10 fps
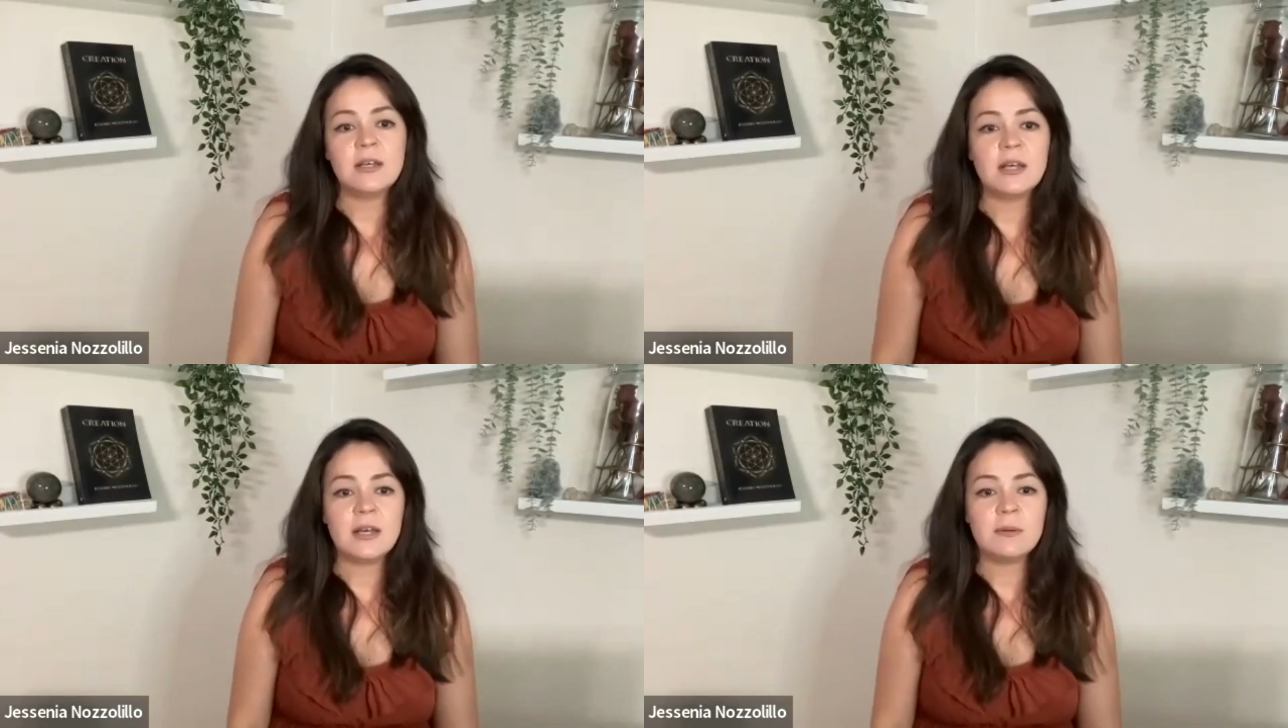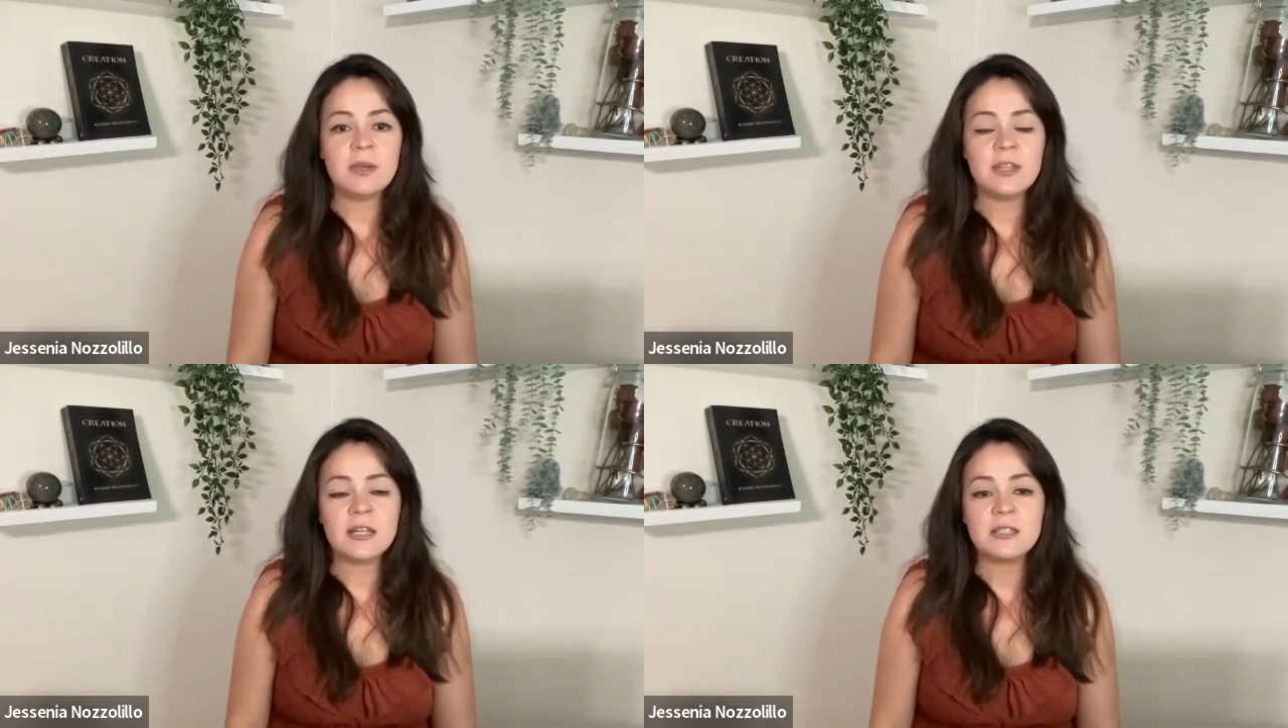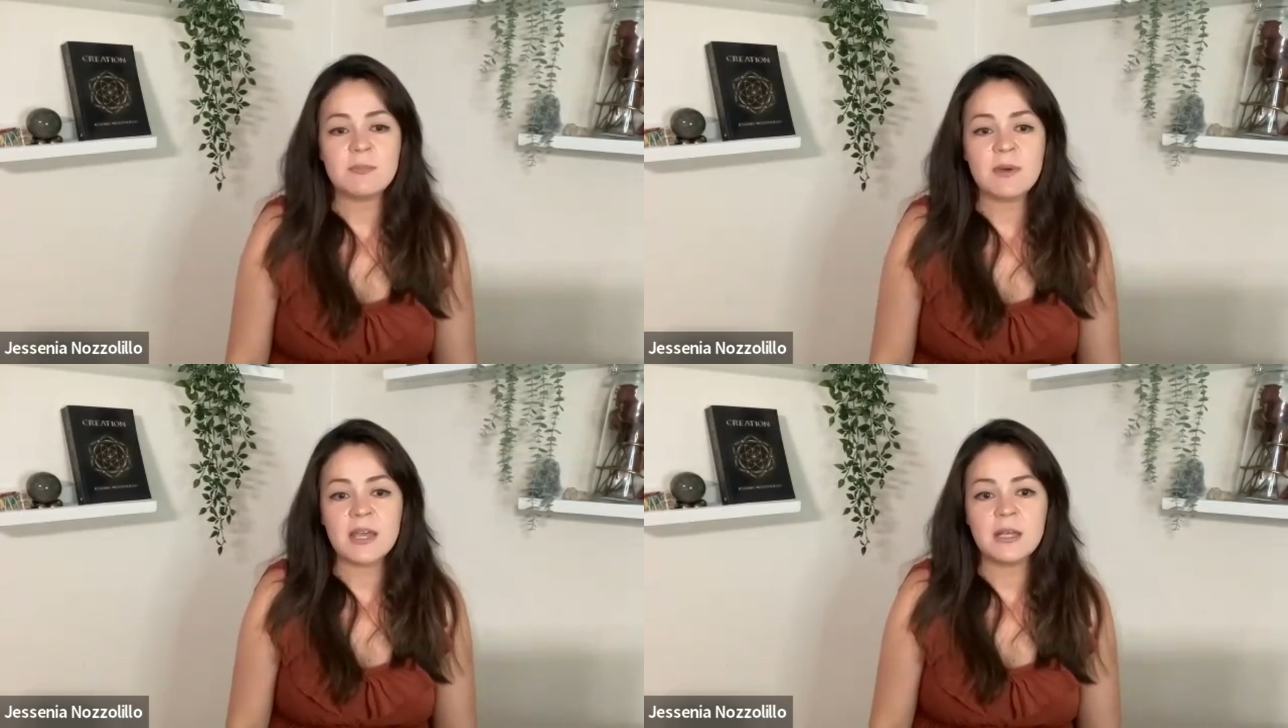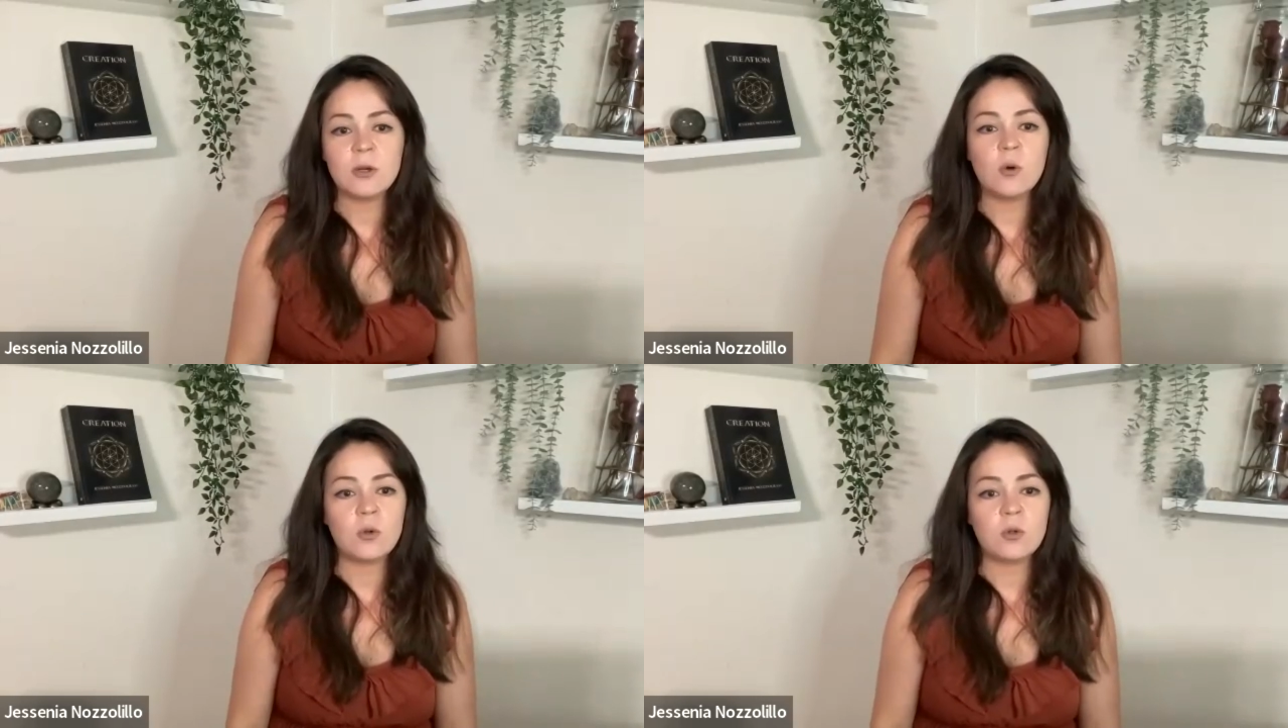And that's my
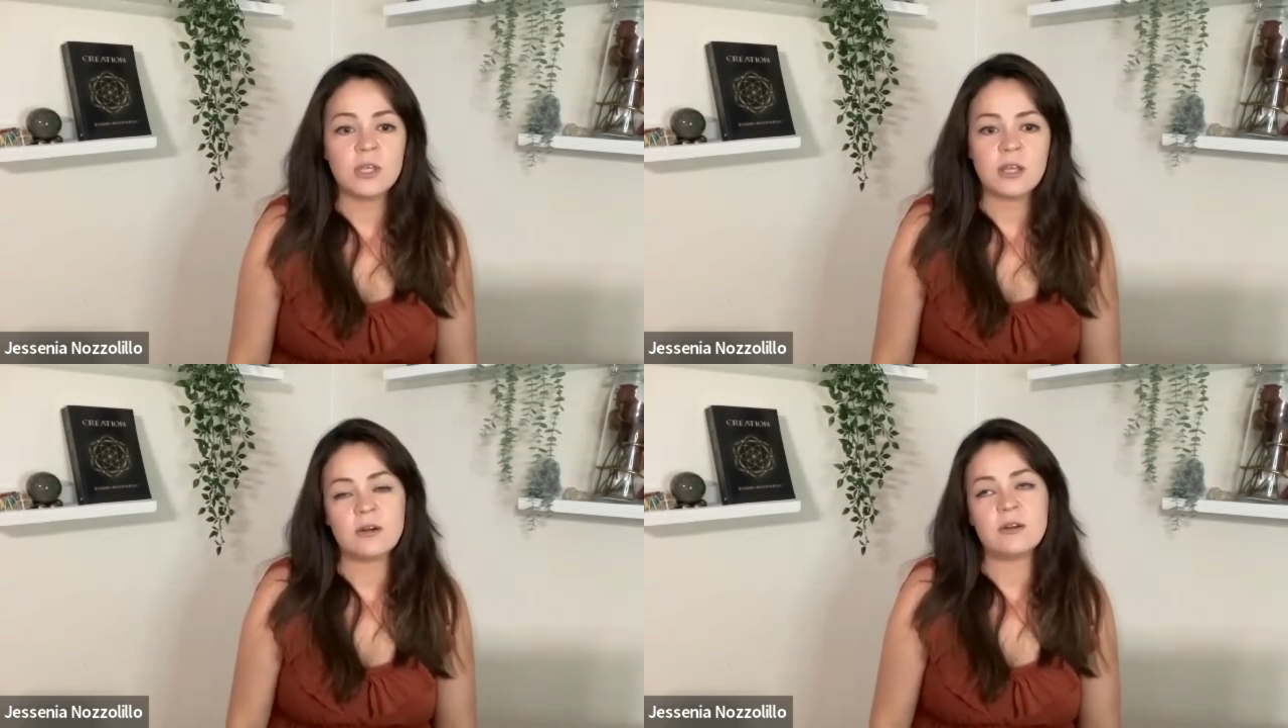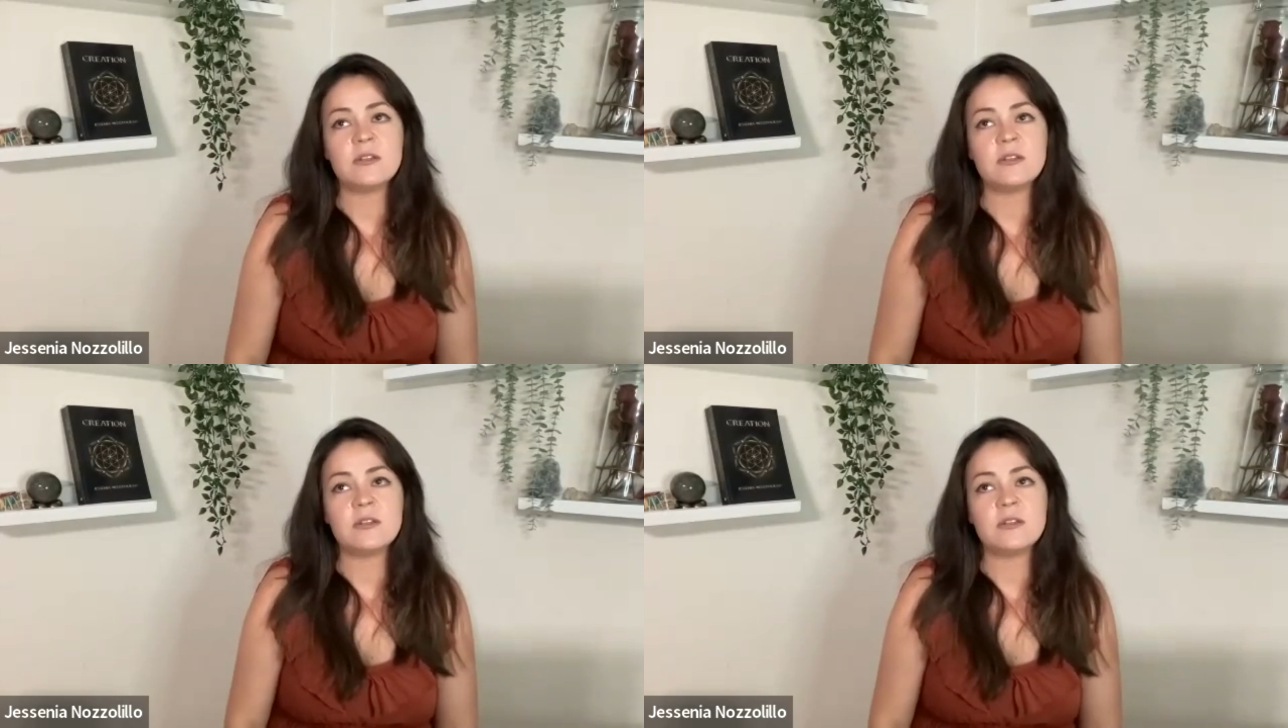goal here,